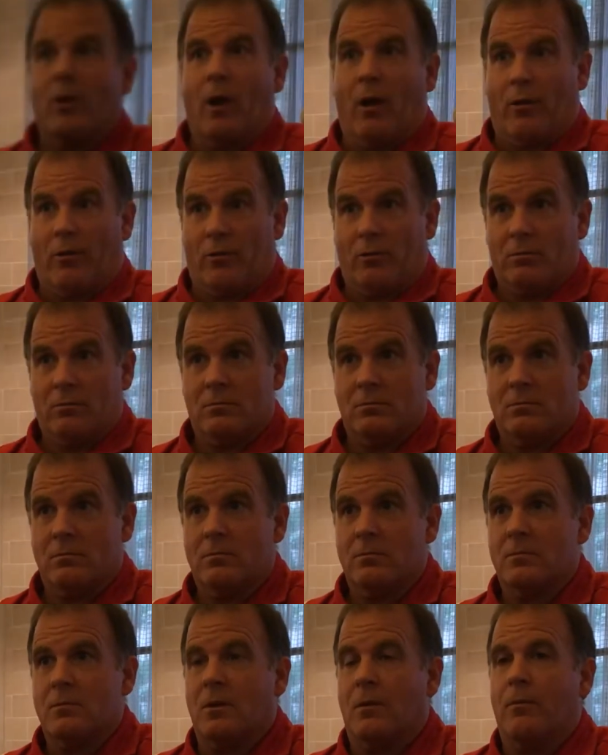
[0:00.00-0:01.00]
another,
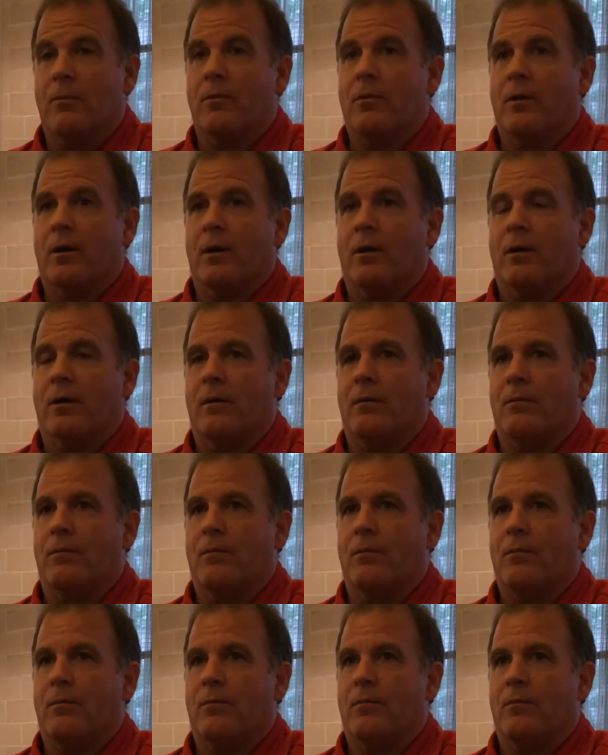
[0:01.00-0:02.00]
the
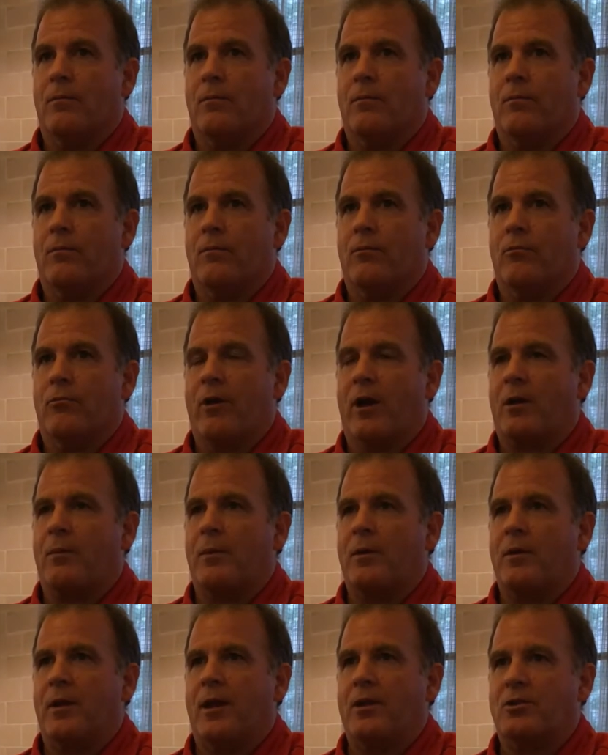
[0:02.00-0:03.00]

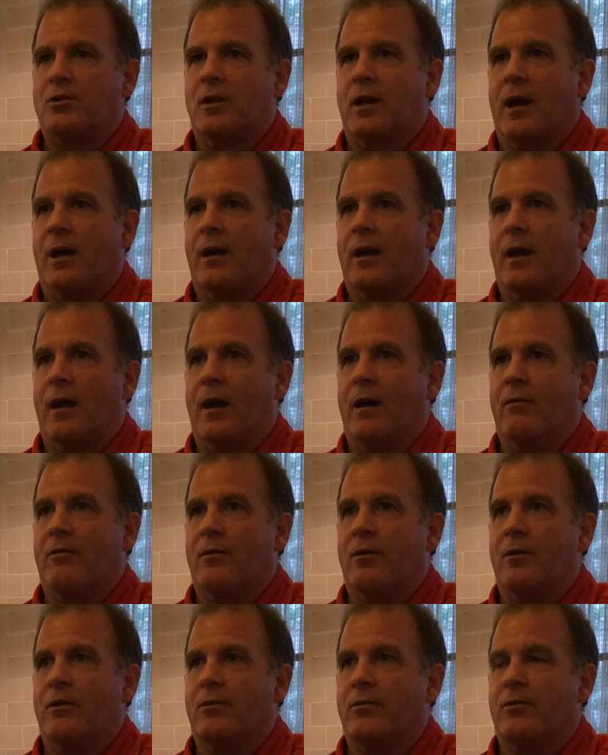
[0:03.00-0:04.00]
recommendation I'd have
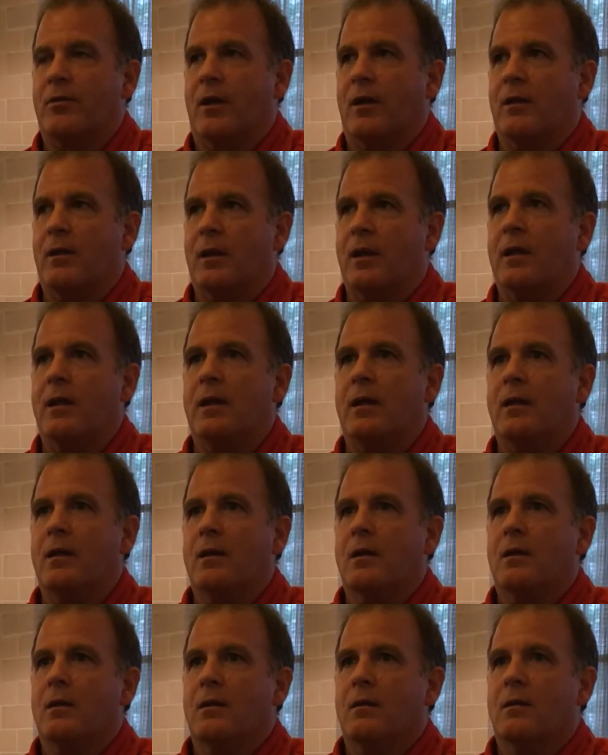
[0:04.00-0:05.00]
is that he
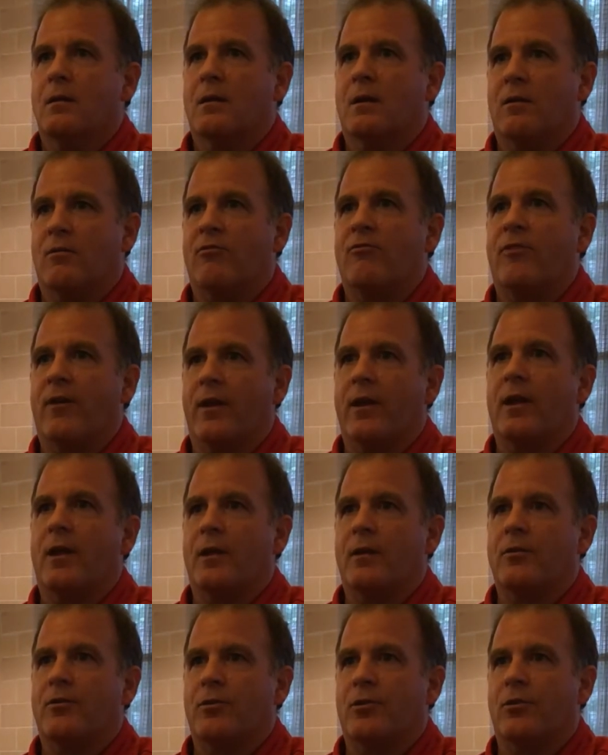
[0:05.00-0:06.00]
can fit
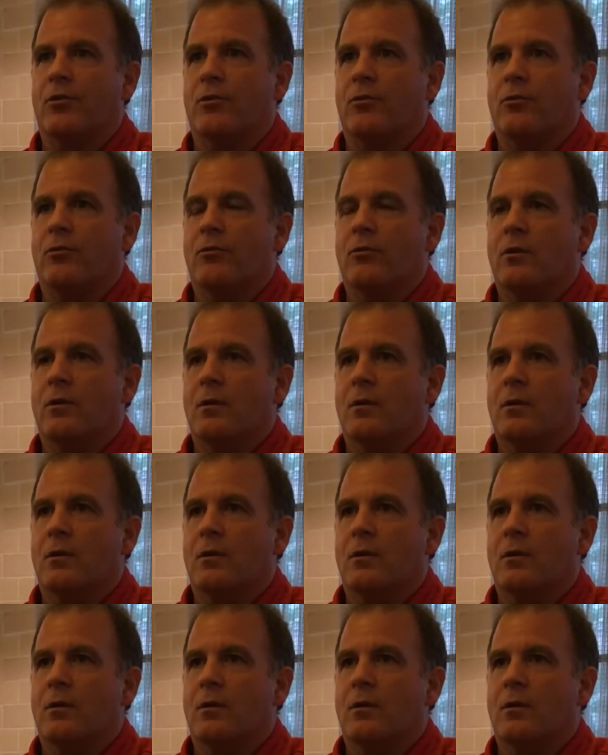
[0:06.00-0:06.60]
into